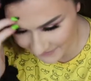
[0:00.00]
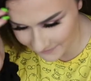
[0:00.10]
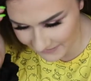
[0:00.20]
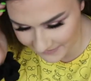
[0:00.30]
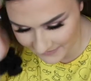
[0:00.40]
I
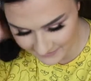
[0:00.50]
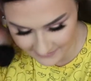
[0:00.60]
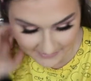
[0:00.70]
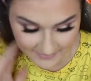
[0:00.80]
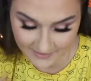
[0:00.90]
spent,
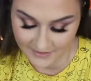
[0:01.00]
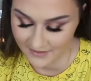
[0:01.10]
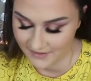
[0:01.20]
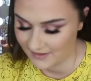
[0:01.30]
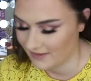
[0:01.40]

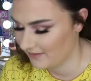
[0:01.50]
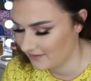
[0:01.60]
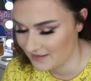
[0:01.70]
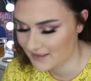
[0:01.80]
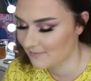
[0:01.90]
I
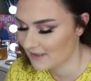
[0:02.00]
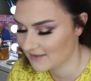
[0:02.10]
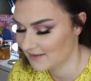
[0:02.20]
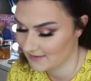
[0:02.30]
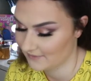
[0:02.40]
think
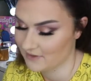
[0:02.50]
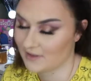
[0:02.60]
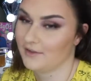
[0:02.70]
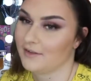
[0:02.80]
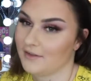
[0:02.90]
about
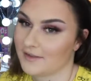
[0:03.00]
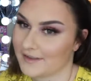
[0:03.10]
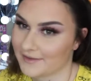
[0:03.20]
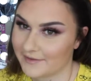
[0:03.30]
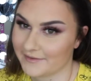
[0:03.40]
700,
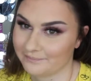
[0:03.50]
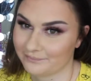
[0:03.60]
so